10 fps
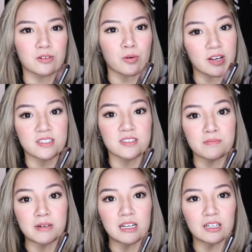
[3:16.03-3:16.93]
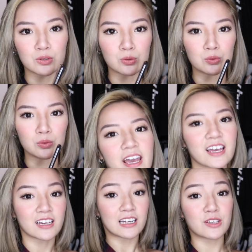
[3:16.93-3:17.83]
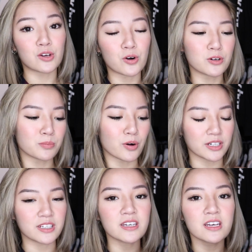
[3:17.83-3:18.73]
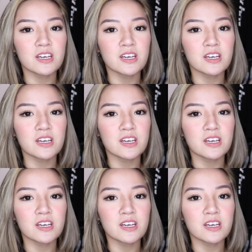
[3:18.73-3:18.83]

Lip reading: quite similar to angling your own body.